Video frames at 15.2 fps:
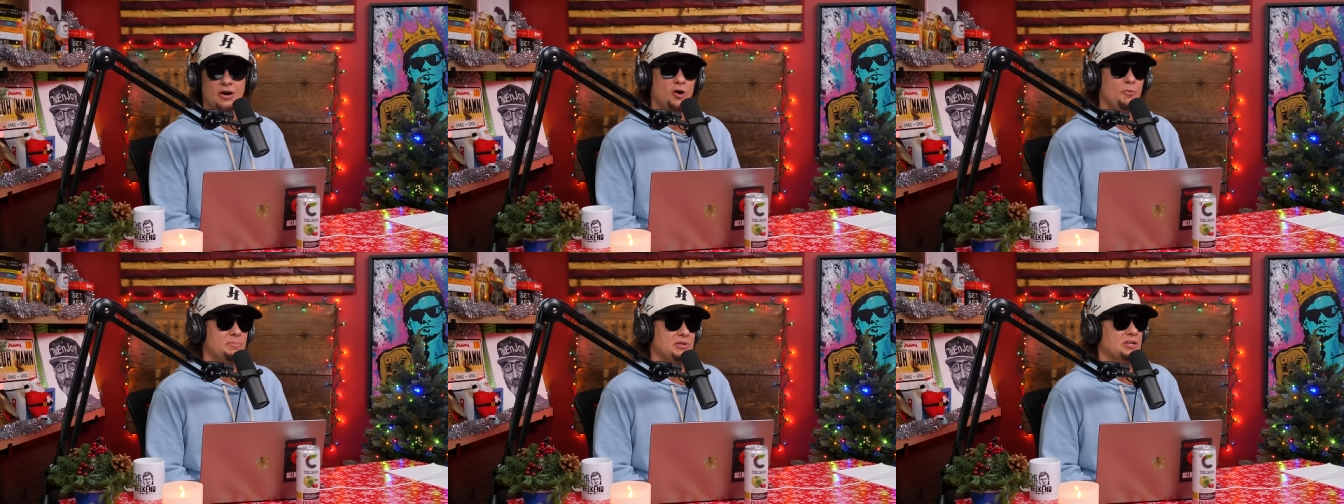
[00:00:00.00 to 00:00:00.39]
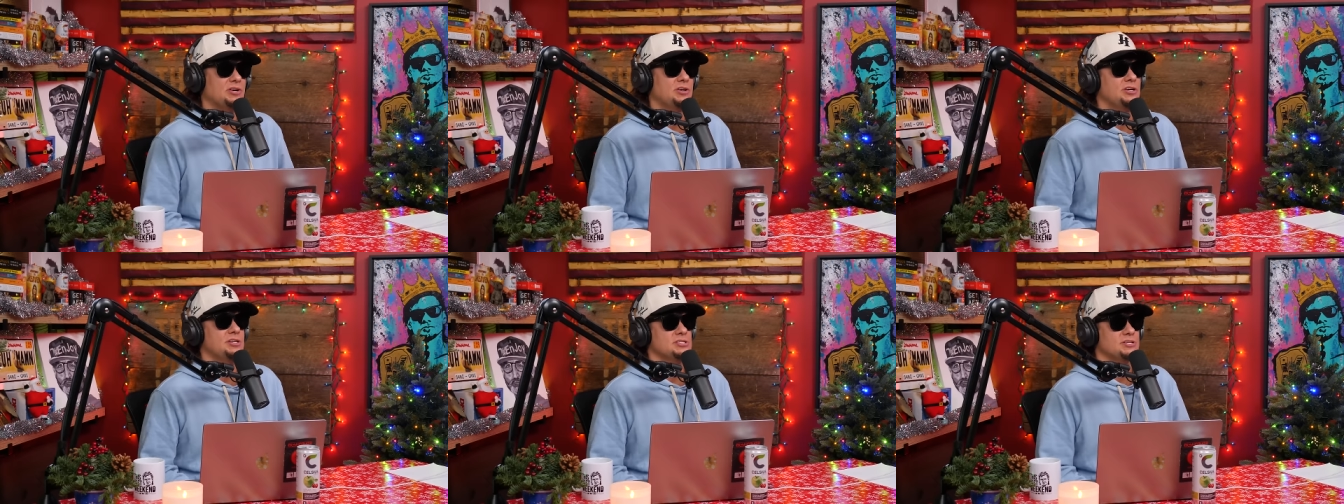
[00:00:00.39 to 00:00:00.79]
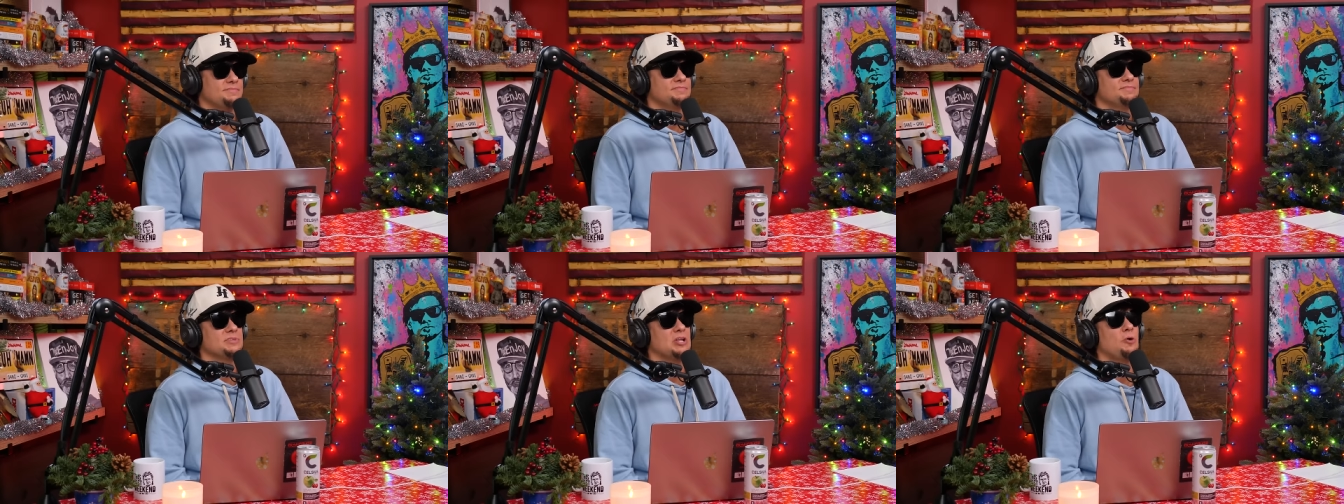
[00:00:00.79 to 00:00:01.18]
Well, I hope he does,
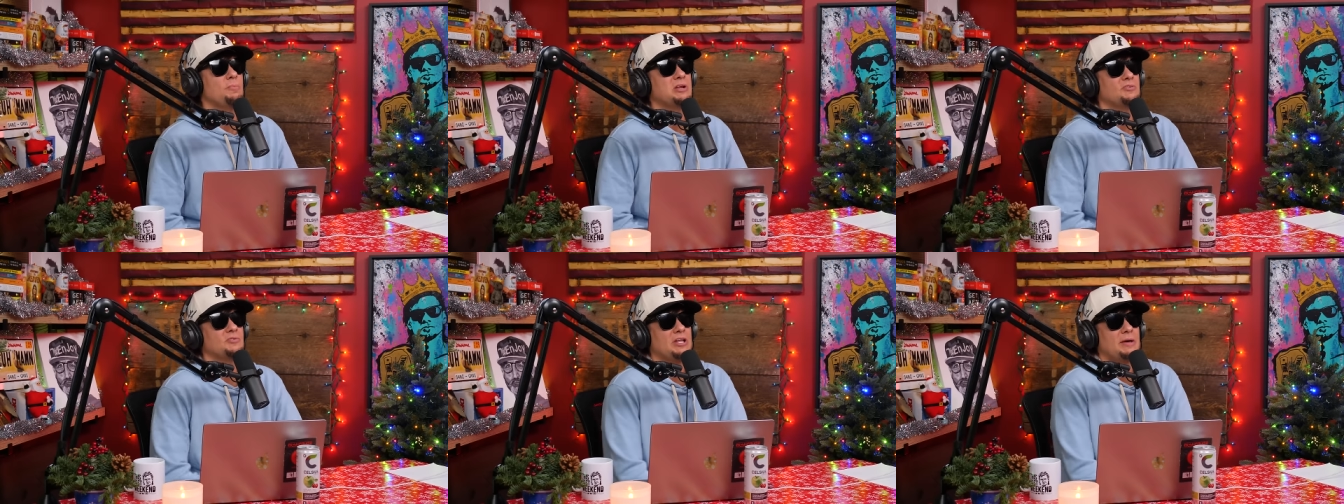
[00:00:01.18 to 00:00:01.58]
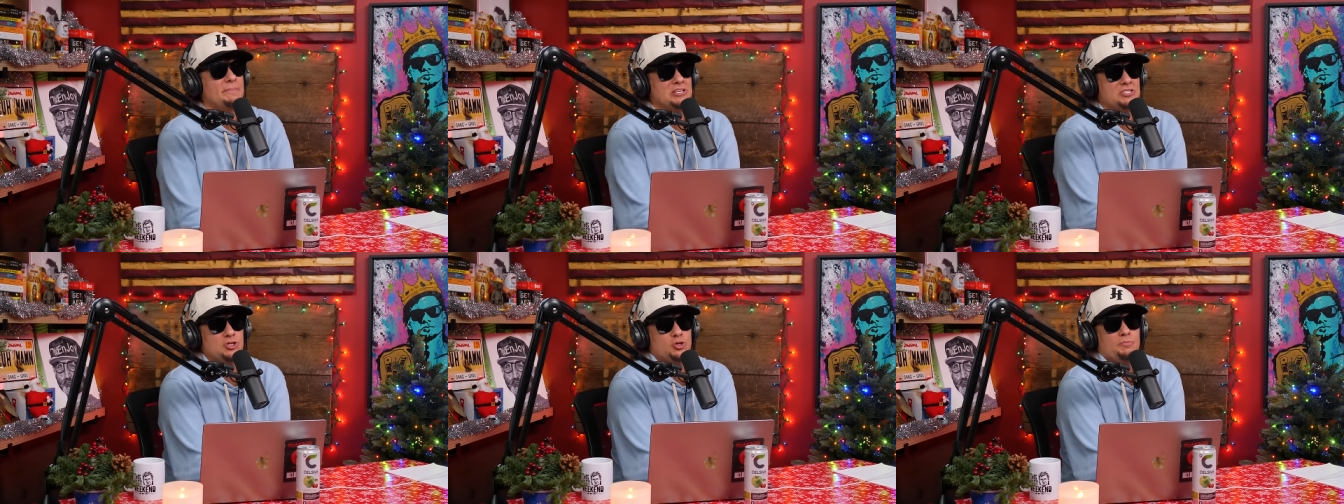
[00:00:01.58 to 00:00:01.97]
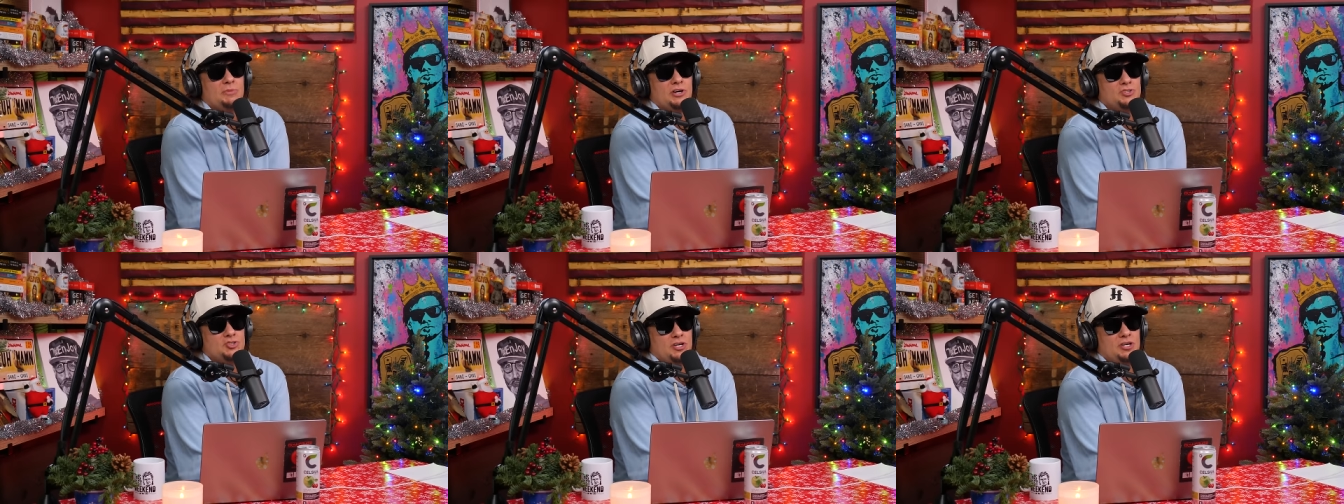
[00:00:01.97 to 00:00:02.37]
and I hope he don't love me too
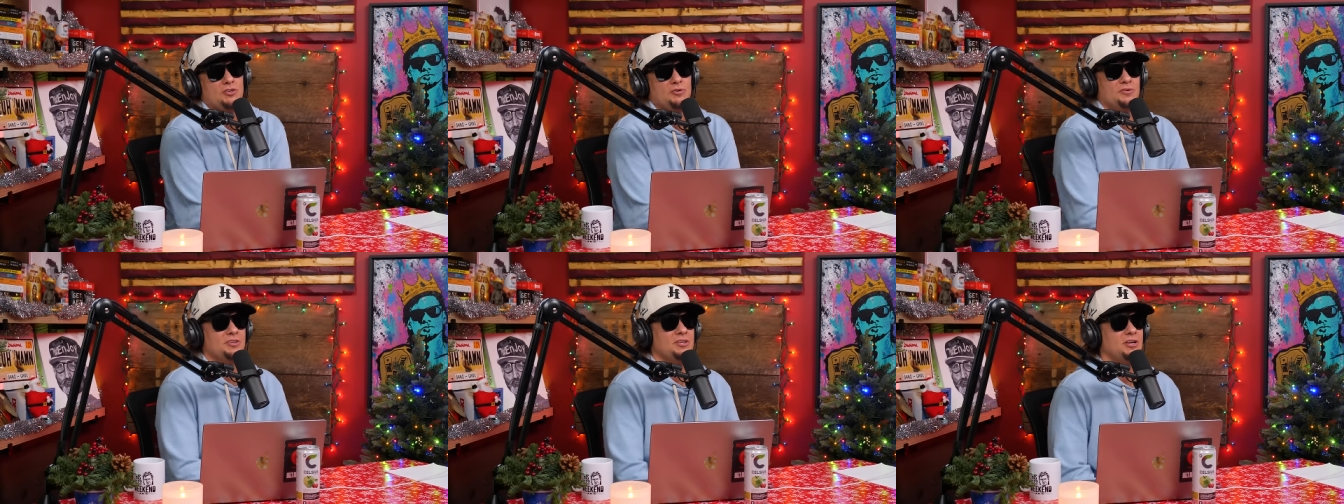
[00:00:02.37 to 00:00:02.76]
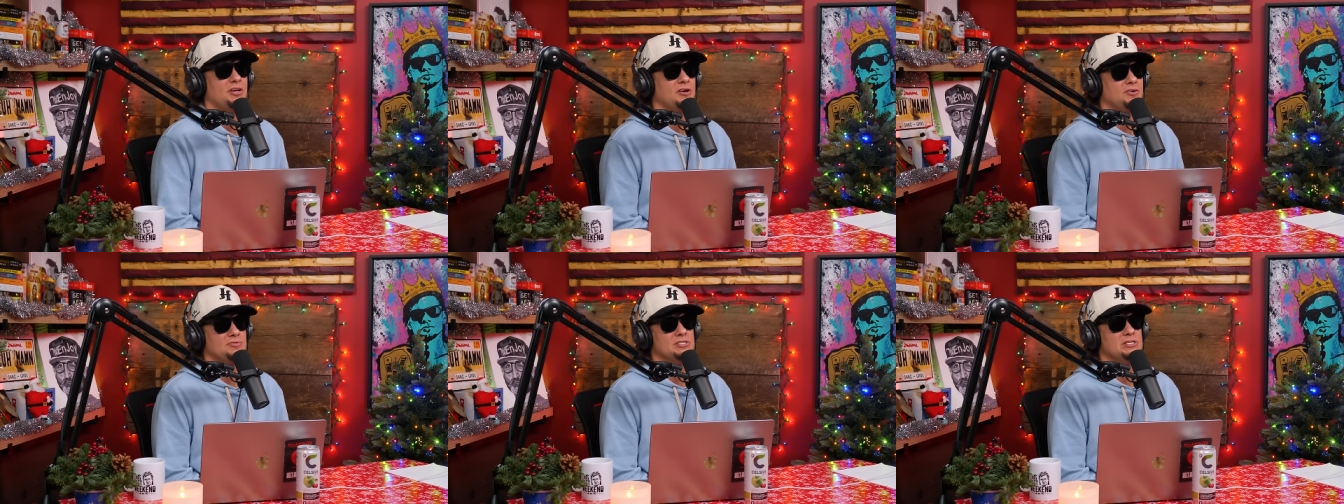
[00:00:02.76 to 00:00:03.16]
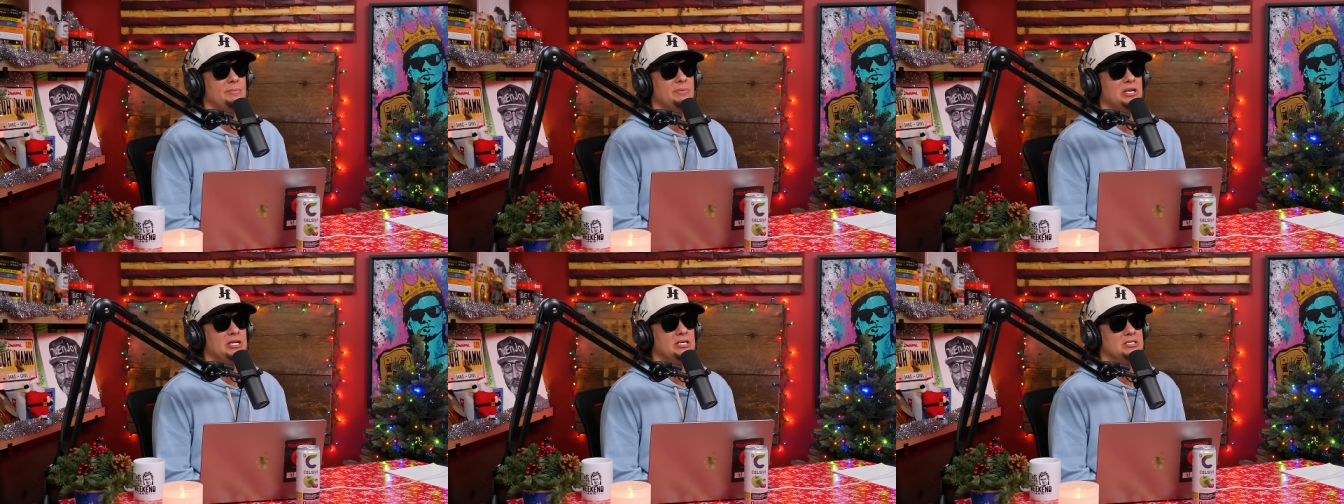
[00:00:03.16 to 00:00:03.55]
much either. You know,
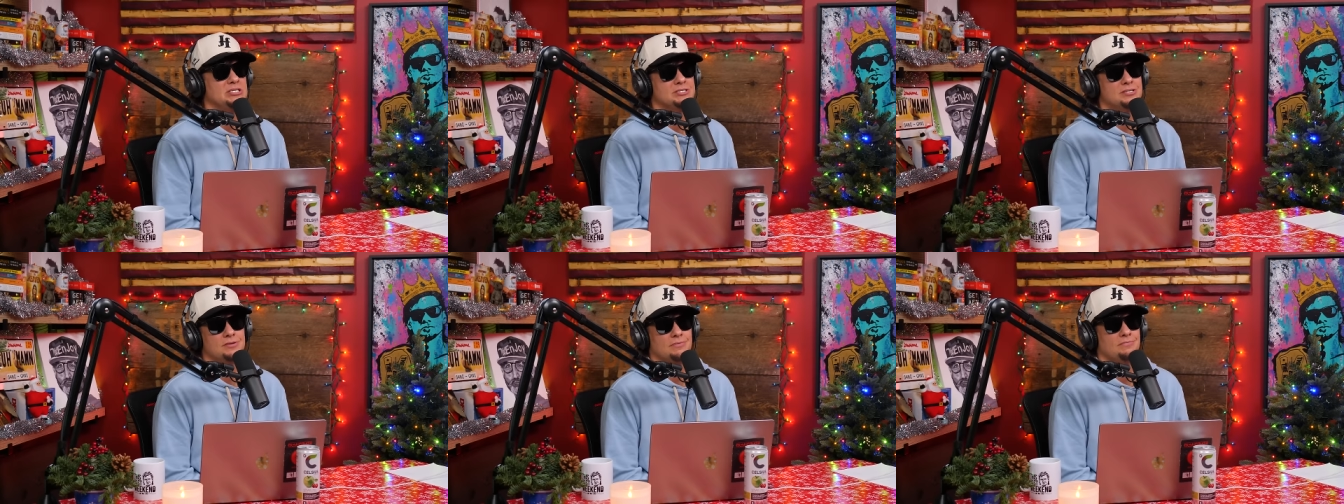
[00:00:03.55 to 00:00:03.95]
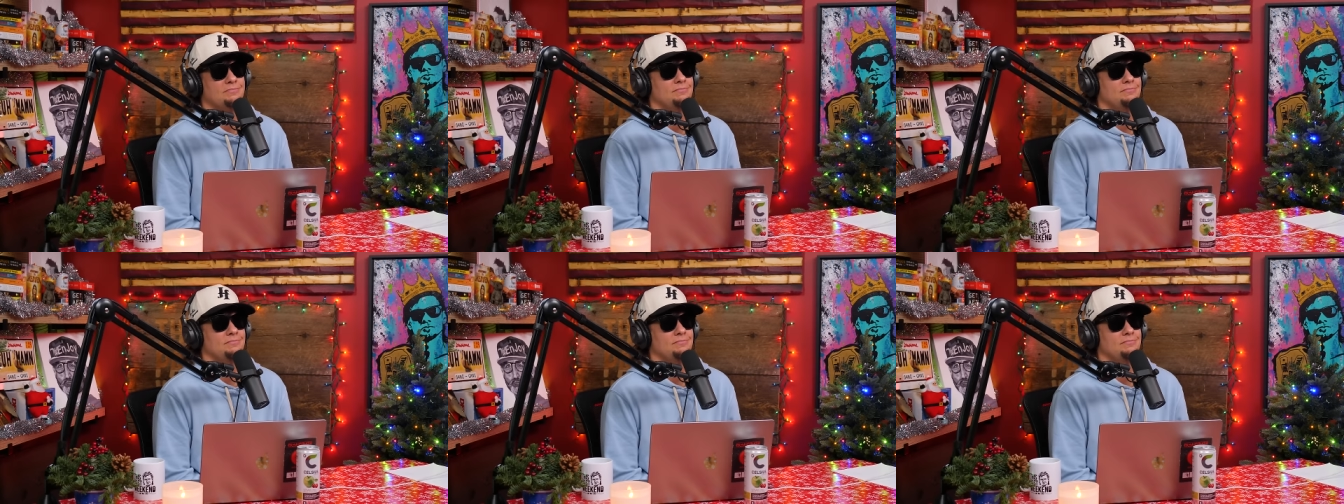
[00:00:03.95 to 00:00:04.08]
some of these,